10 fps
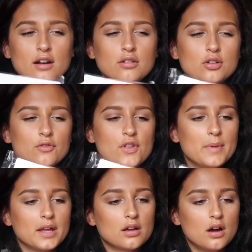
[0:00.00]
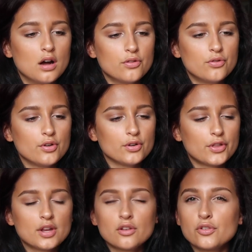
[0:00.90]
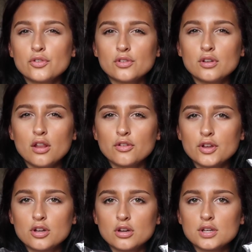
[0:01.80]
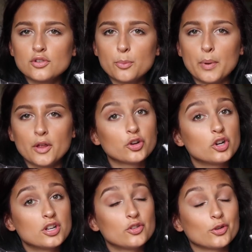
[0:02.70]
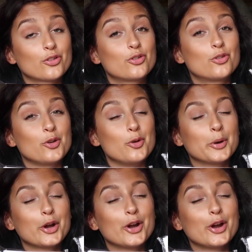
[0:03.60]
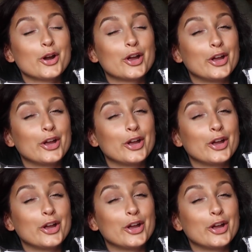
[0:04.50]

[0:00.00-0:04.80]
I don't know if they make other things other than cookies, but their cookies are super